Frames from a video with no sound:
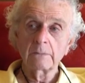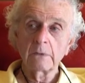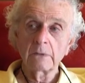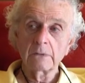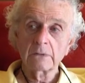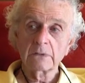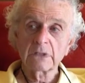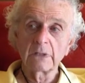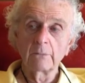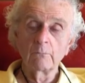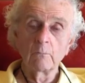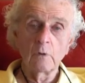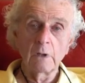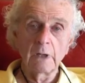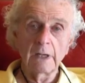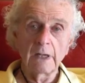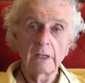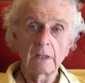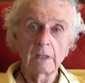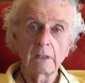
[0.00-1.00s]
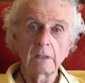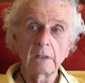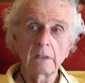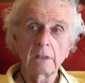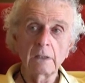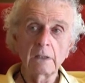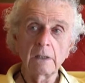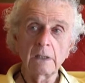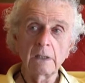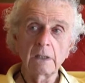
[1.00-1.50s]
some while,
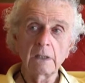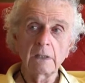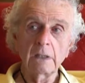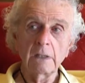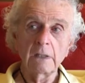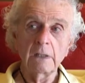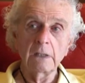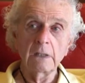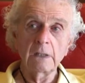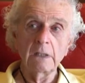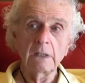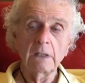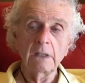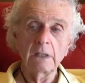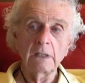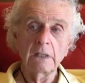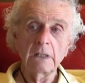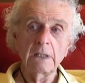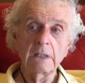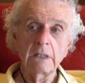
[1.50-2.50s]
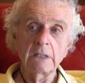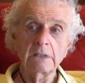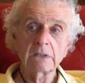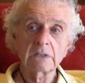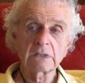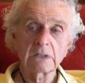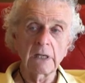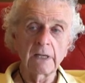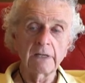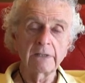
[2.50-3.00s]
he
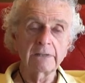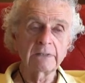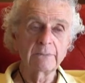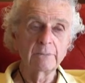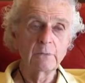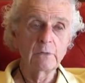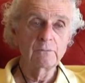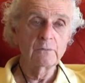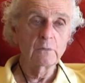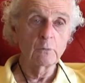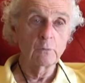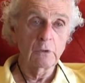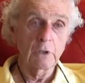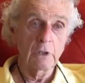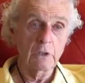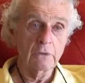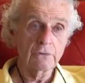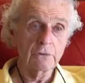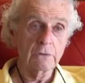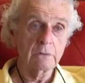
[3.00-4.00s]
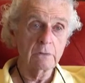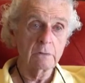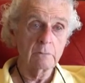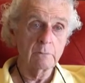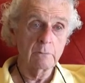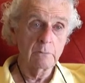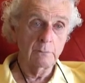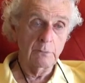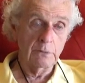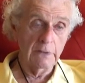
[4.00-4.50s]
decided to move to a larger
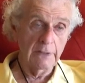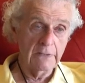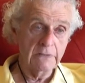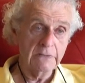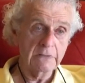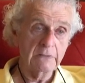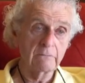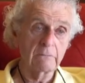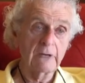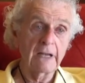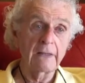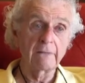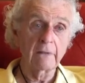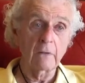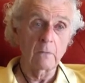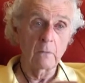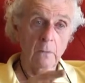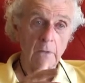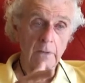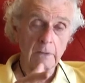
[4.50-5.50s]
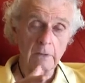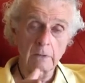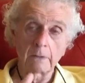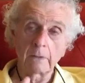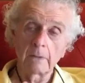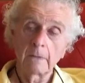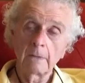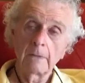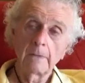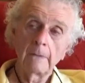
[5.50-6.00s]
place around the corner,
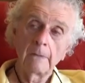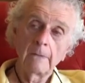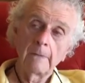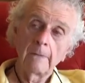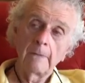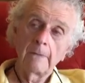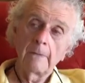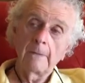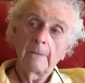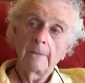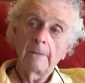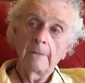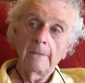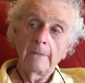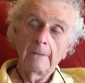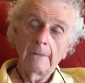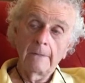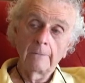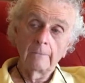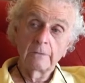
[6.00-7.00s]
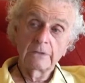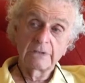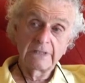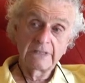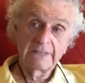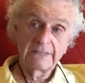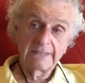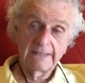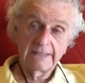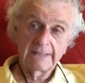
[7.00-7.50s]
which
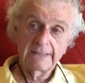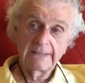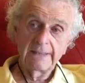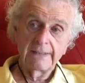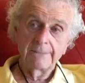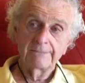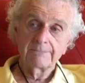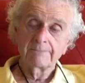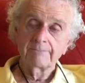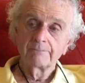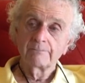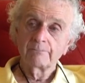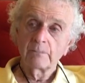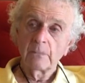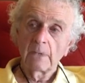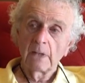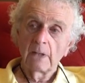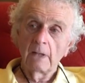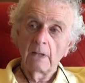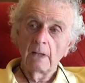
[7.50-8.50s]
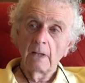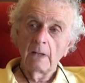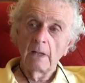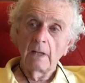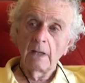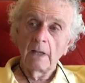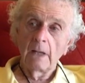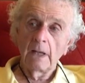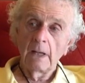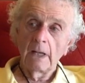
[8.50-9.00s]
he did.
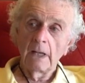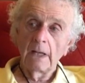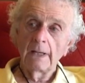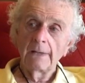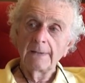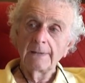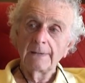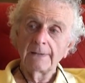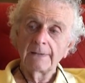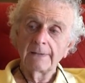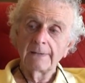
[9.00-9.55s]
And